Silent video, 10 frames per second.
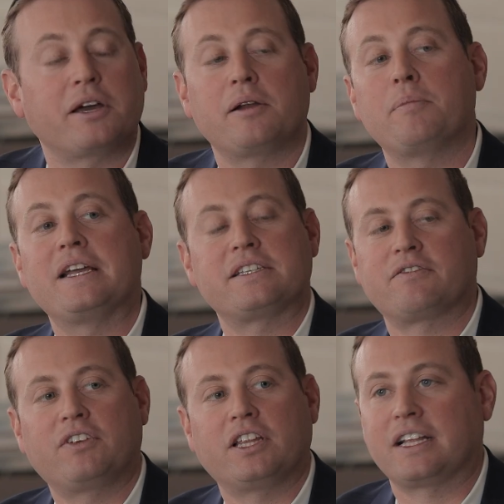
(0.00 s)
an amazing
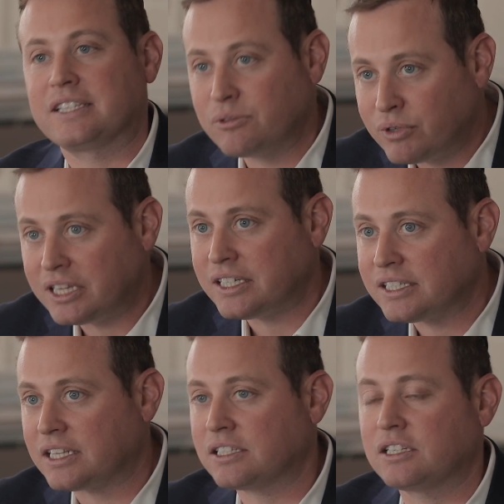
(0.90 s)
feeling. That really
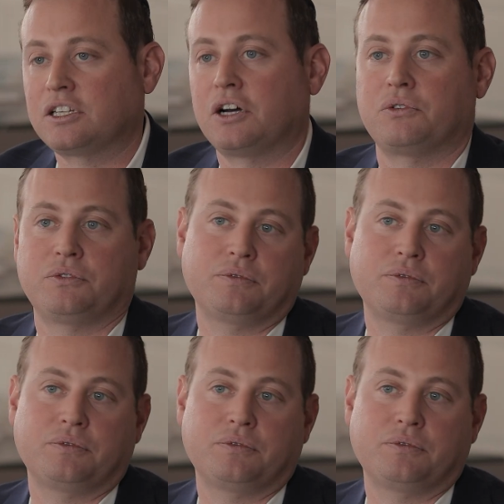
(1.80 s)
sets the tone.